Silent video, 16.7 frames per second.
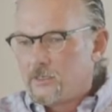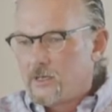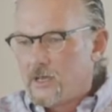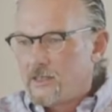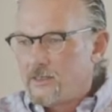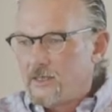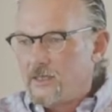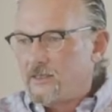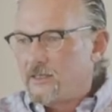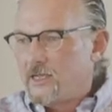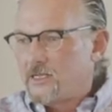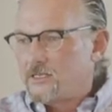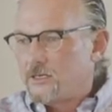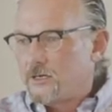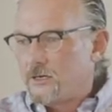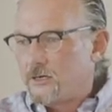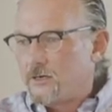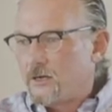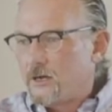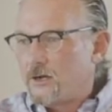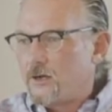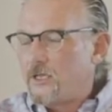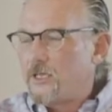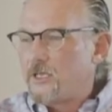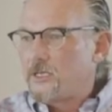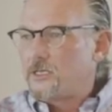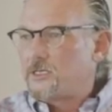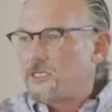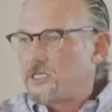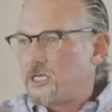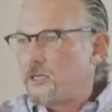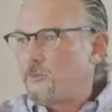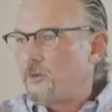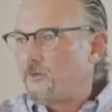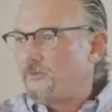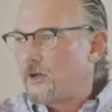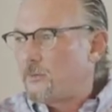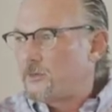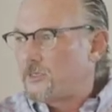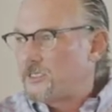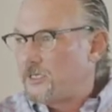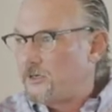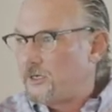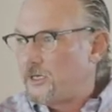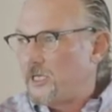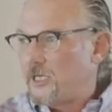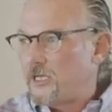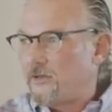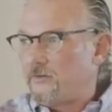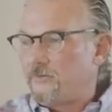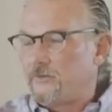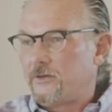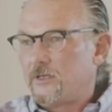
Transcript: I think that's our hidden gem of opportunity of